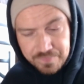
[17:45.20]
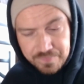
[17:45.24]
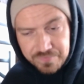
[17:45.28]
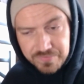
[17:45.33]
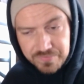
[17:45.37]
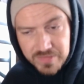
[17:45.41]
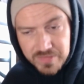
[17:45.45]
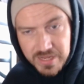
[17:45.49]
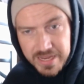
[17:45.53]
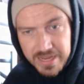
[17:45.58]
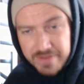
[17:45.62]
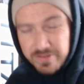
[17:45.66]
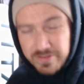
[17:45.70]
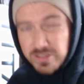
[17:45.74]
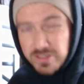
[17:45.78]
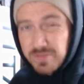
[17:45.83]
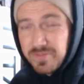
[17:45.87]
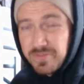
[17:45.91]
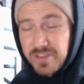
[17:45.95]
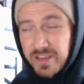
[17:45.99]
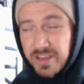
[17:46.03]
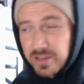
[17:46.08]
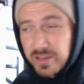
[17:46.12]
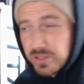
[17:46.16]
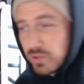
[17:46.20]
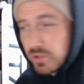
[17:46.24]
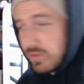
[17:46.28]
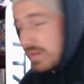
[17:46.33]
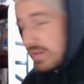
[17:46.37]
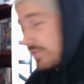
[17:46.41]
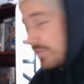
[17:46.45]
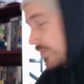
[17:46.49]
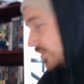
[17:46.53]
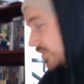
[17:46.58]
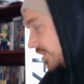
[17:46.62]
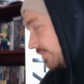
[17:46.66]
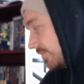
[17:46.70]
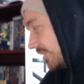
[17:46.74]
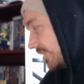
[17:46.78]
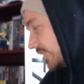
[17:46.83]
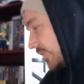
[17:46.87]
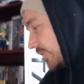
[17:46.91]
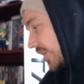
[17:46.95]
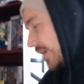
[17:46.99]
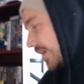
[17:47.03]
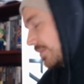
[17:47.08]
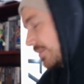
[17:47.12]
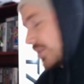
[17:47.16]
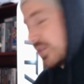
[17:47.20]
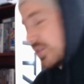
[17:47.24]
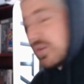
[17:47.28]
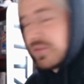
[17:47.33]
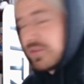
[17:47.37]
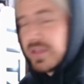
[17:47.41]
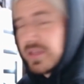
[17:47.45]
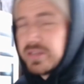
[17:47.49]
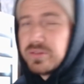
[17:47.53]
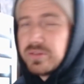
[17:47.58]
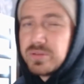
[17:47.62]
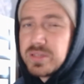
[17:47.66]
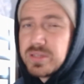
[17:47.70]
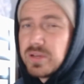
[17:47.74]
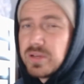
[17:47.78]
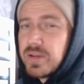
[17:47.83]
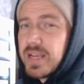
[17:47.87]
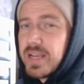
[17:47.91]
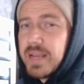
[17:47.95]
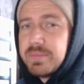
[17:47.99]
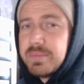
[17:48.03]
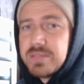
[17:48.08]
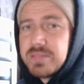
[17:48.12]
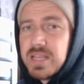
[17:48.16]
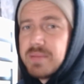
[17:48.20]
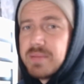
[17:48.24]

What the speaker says: either some figures or even some retro games. I know they do sell games there,